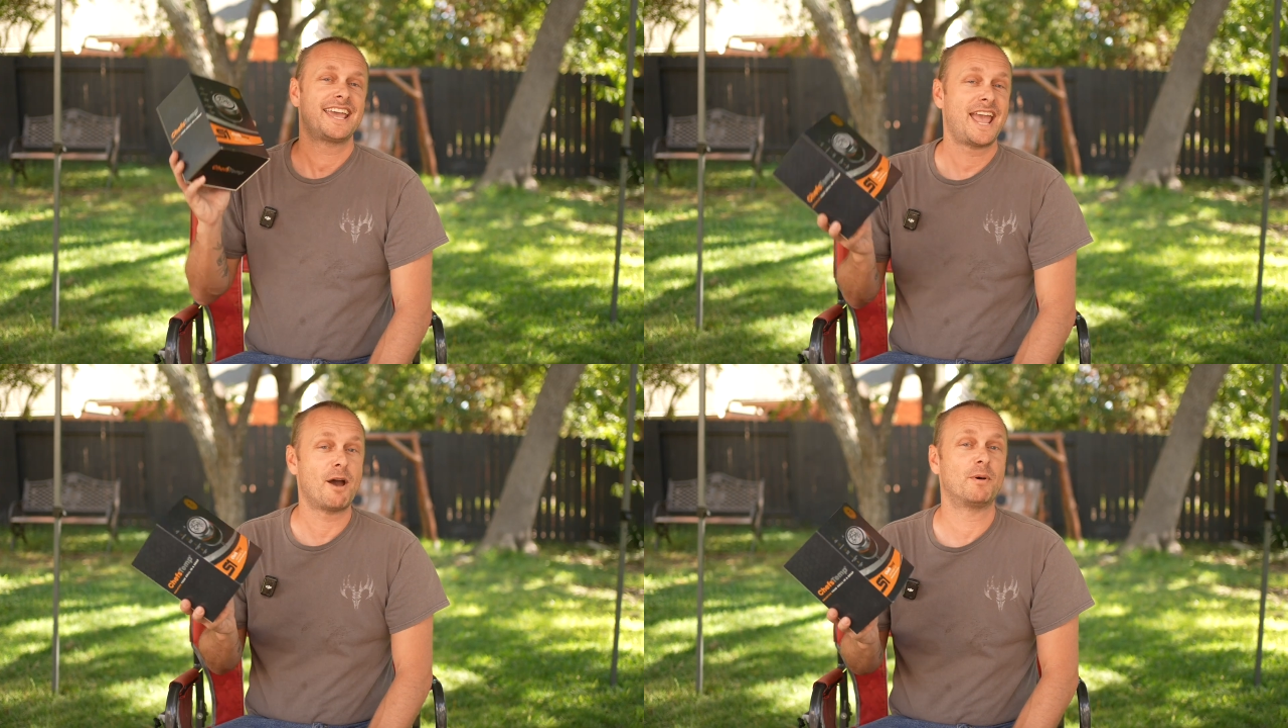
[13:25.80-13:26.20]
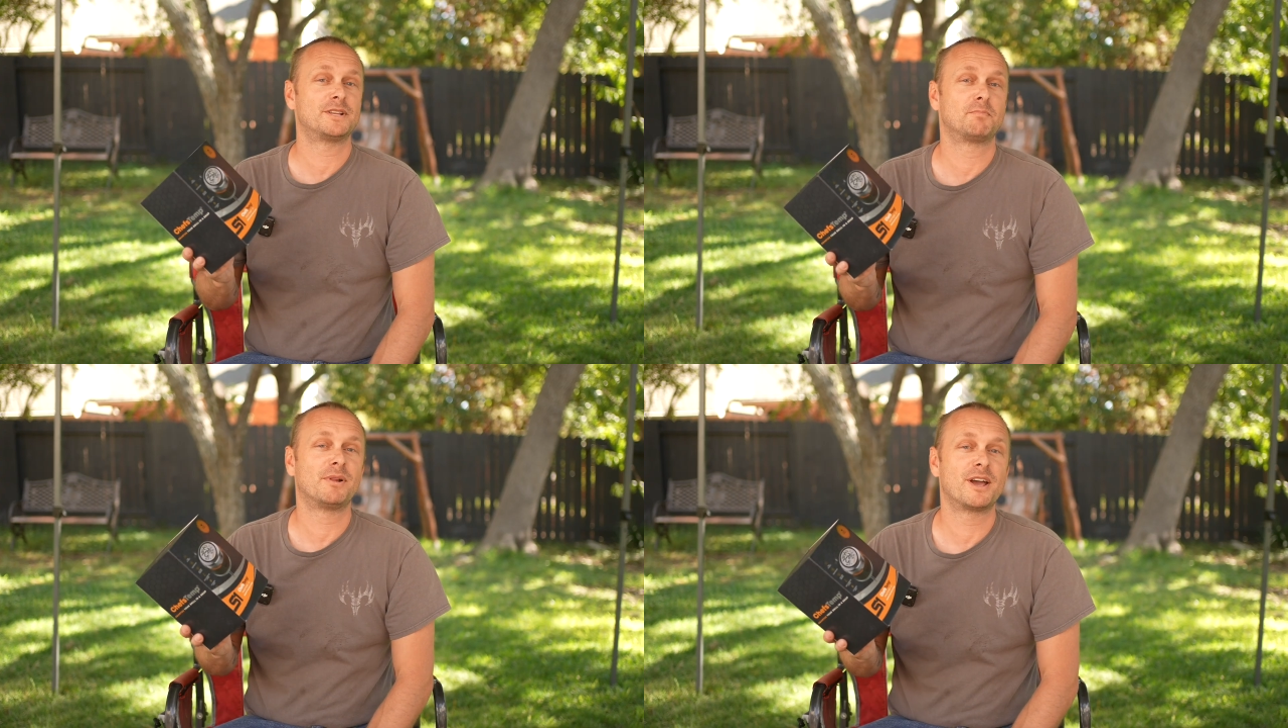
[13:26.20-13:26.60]
Can't
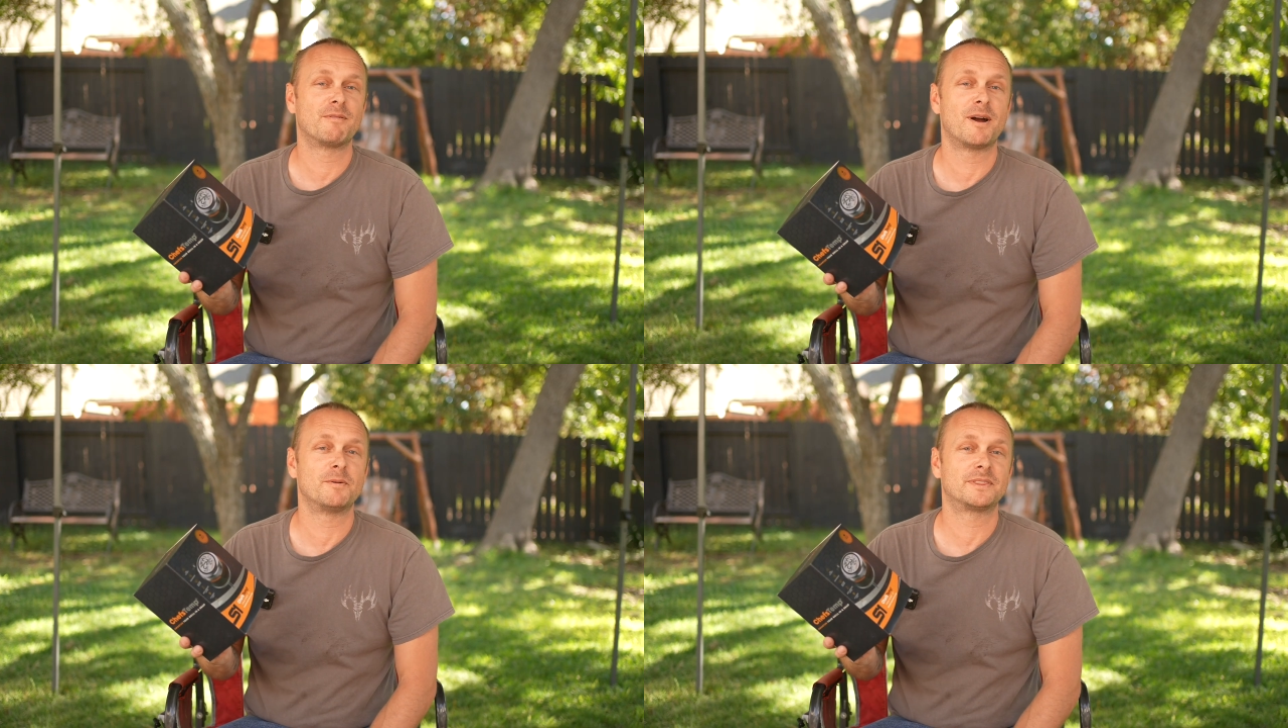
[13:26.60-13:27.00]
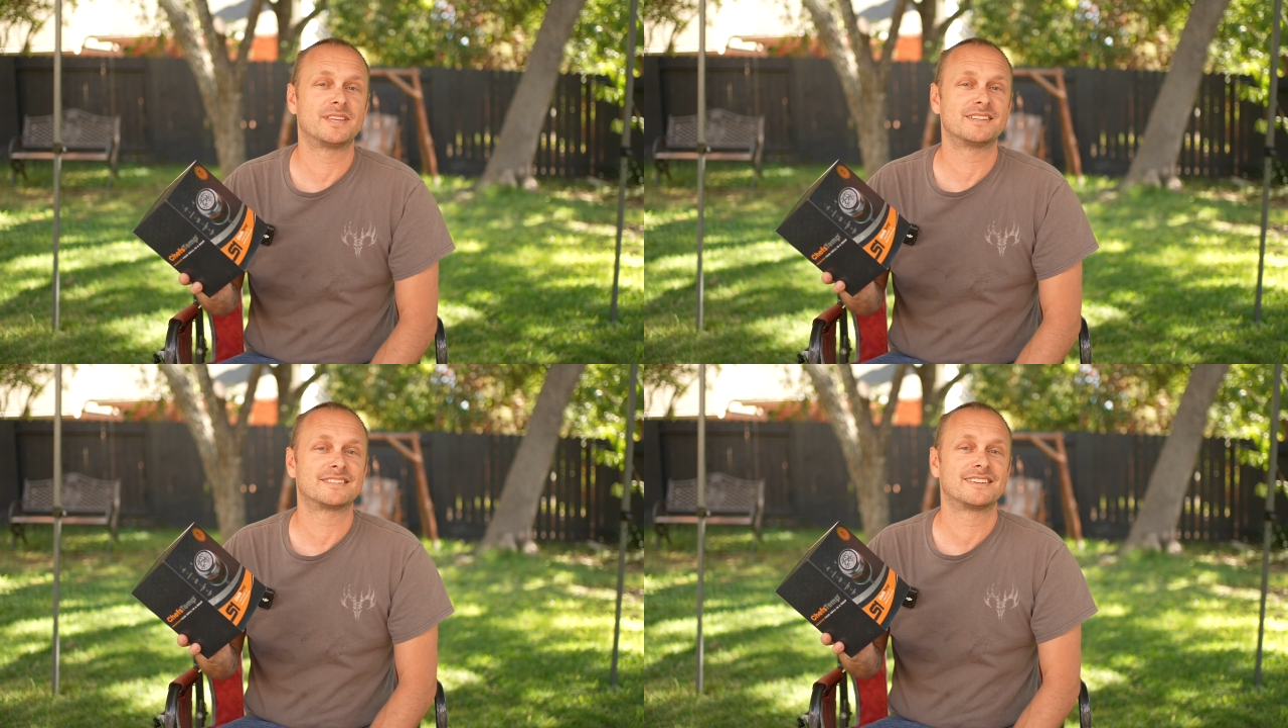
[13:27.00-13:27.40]
wait to play around with
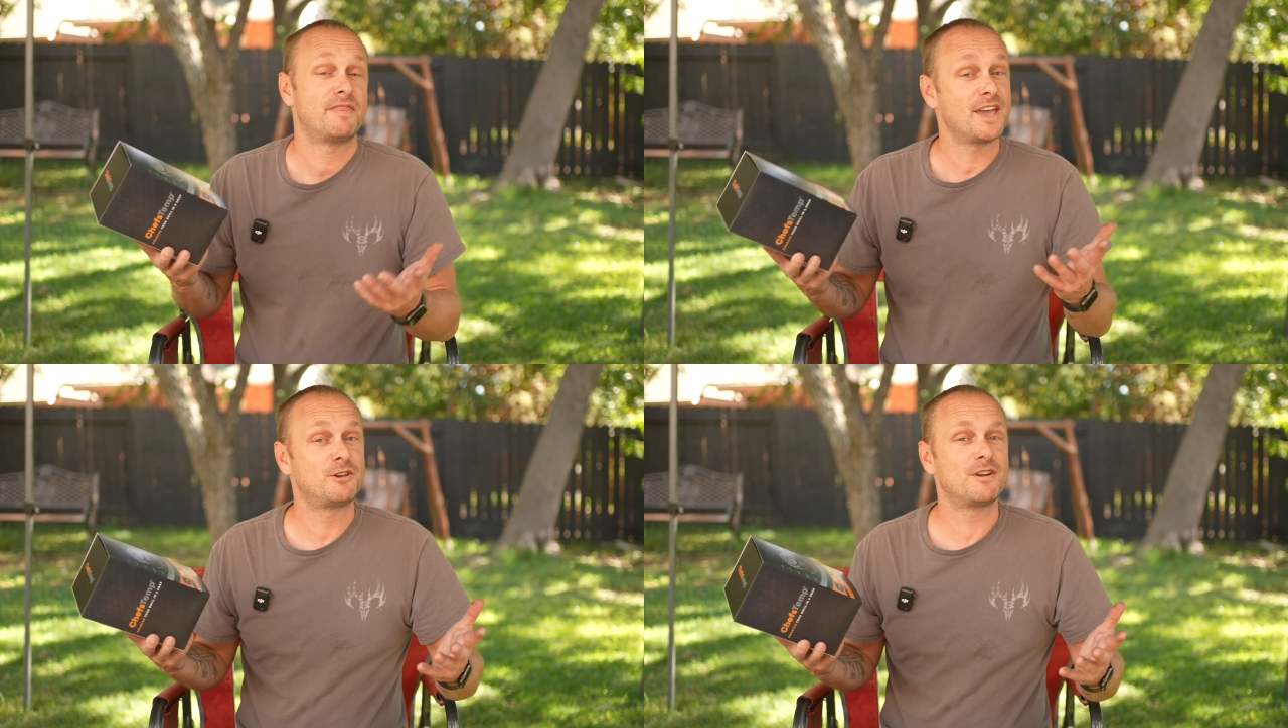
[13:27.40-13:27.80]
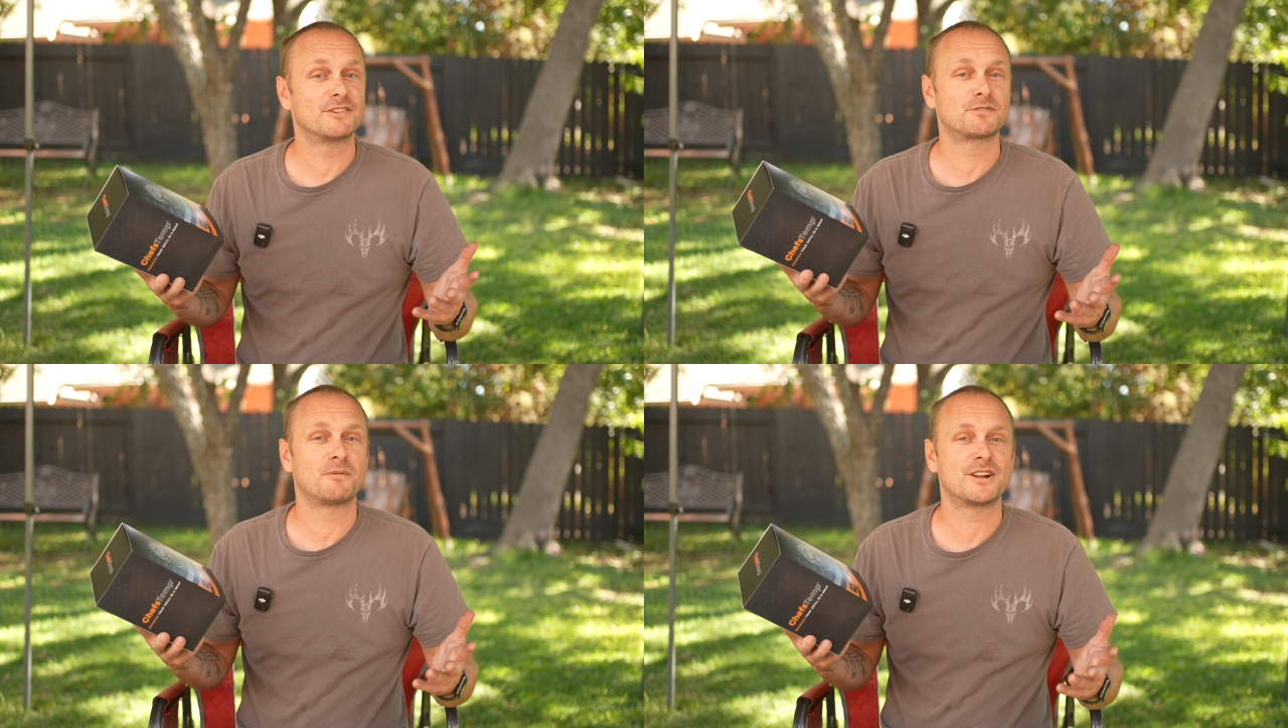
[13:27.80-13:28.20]
this. Thank you
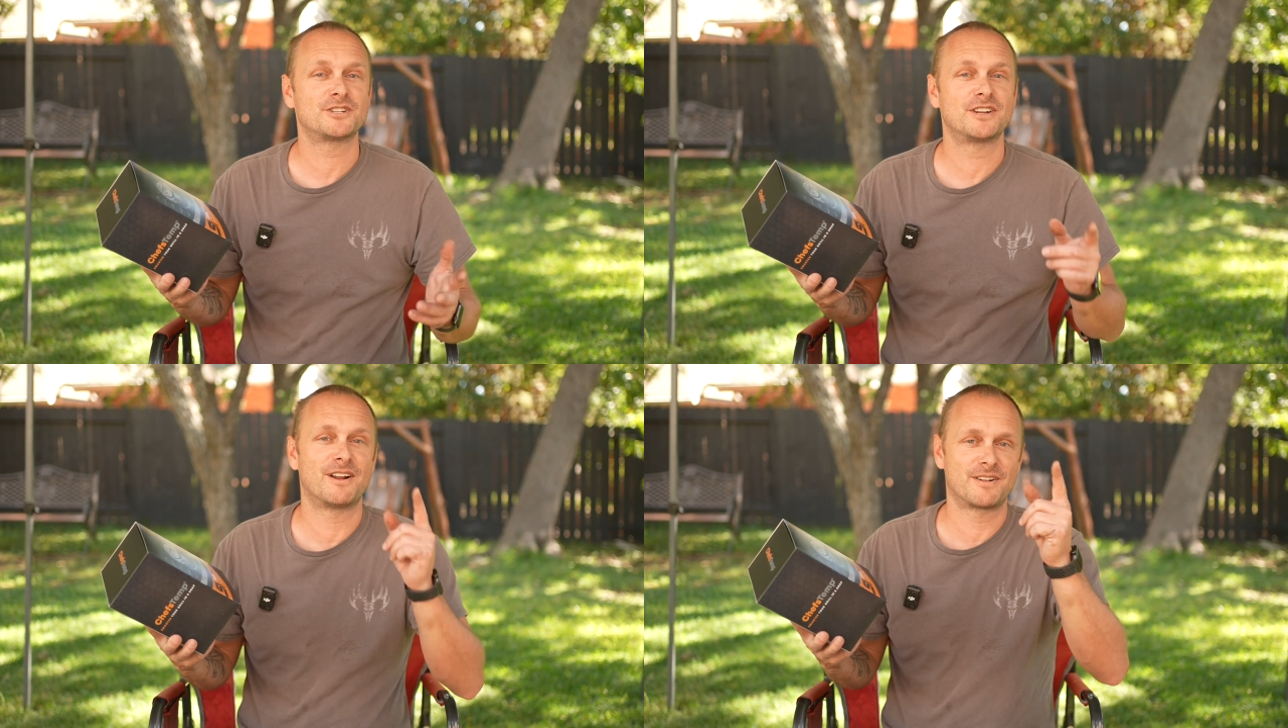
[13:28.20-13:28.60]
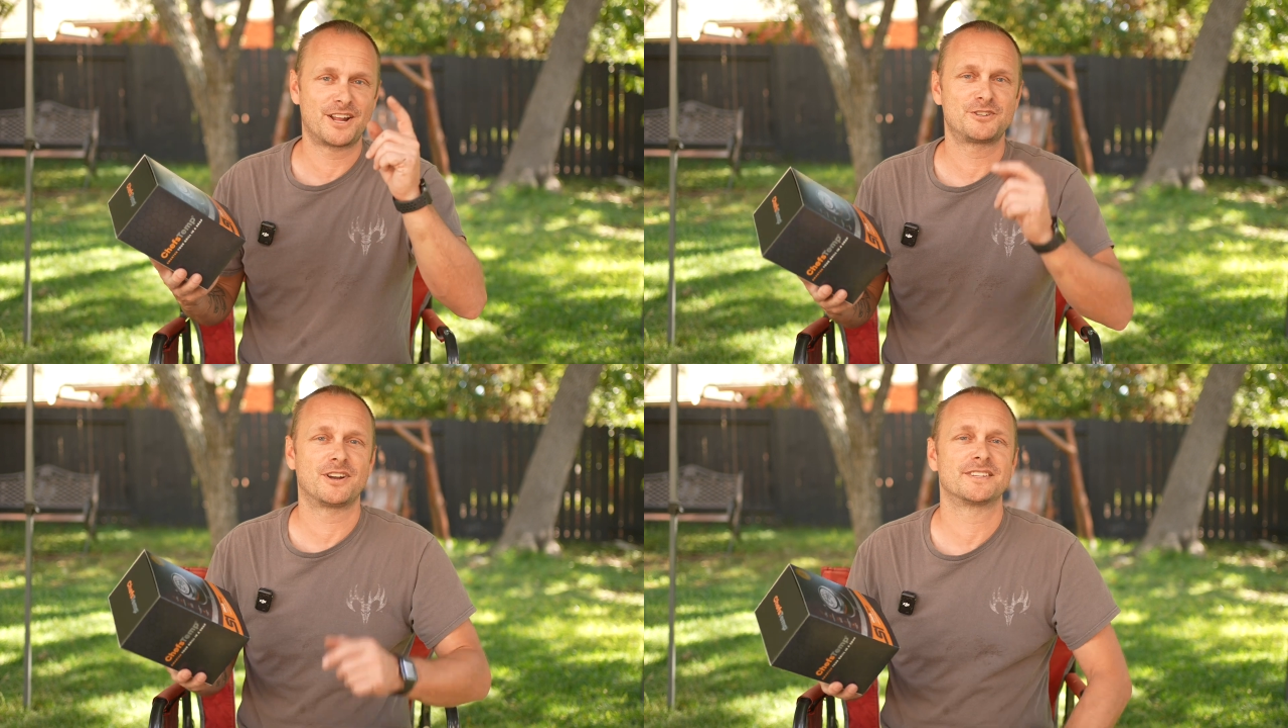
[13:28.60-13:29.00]
guys for watching, and I'll
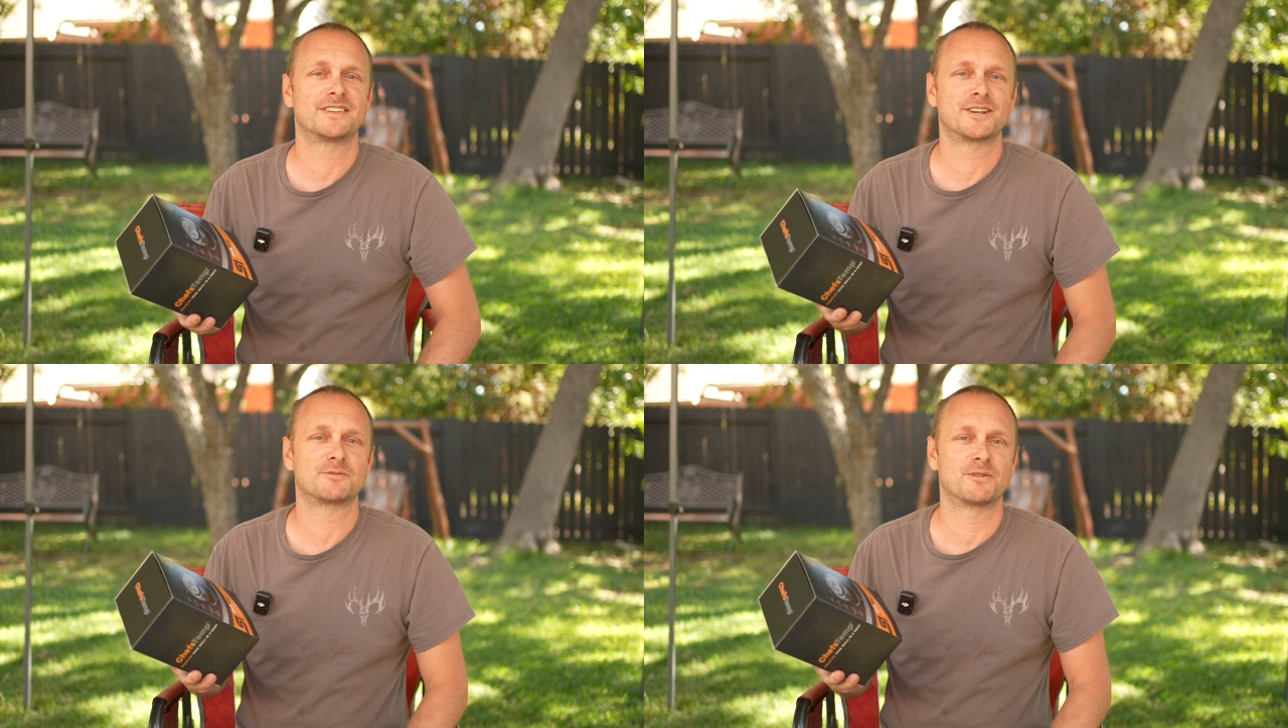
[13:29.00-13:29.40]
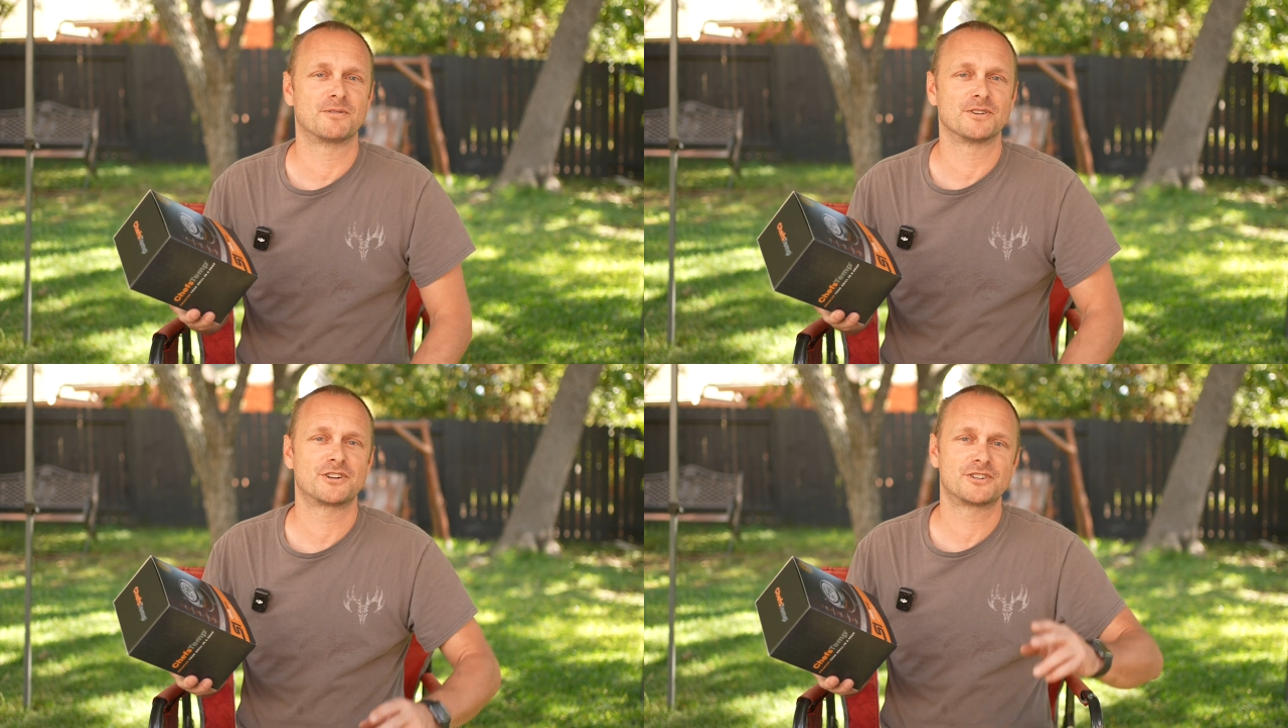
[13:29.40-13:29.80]
catch you guys in the next one.
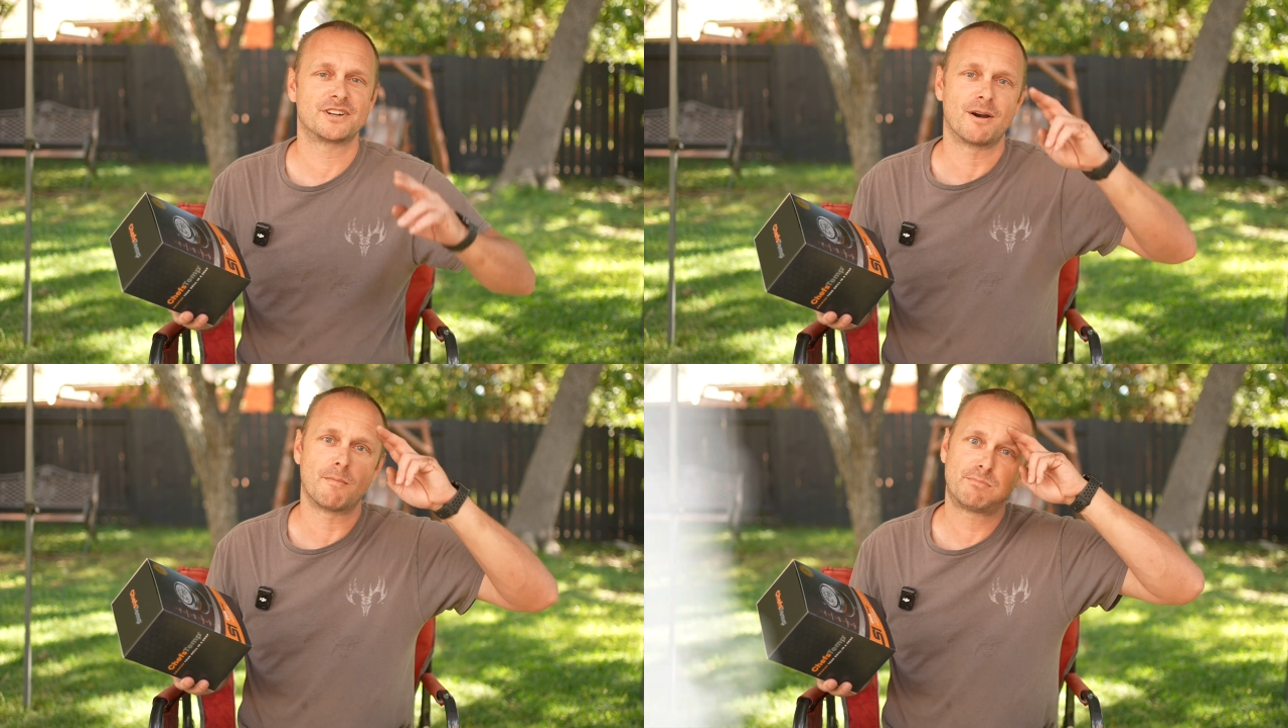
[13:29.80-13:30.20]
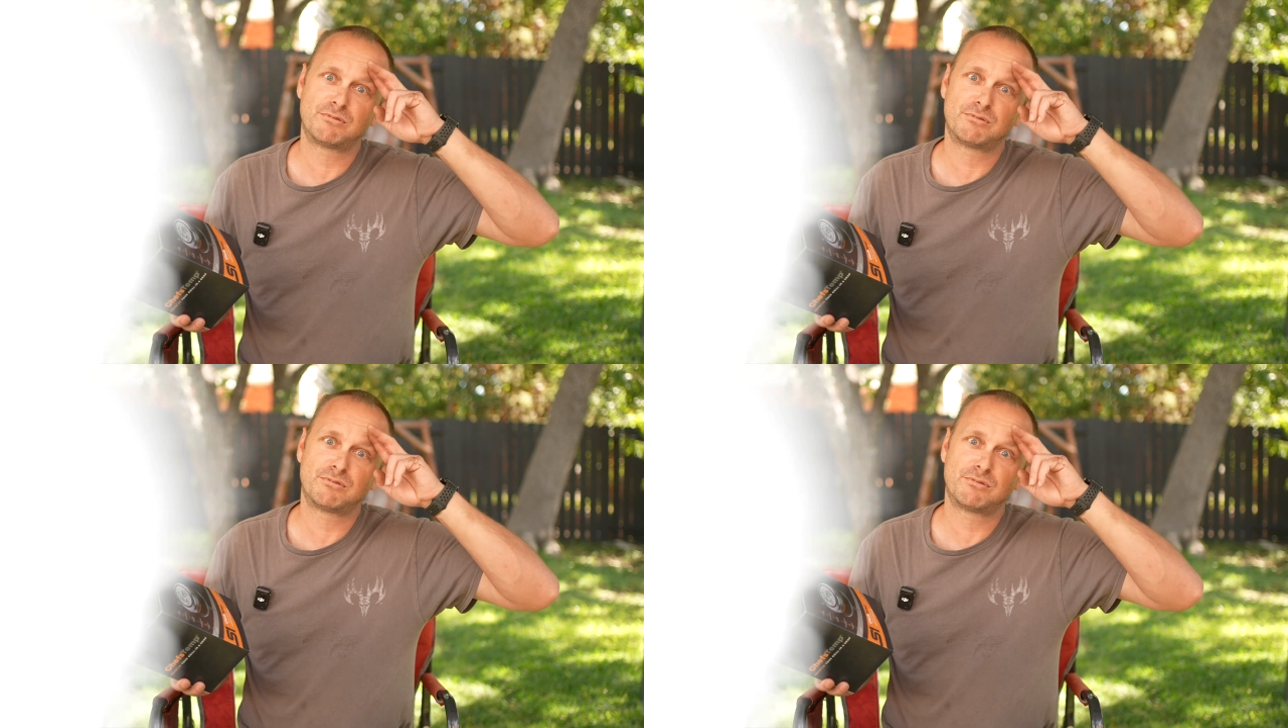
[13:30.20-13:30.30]
Grill Surgeon out.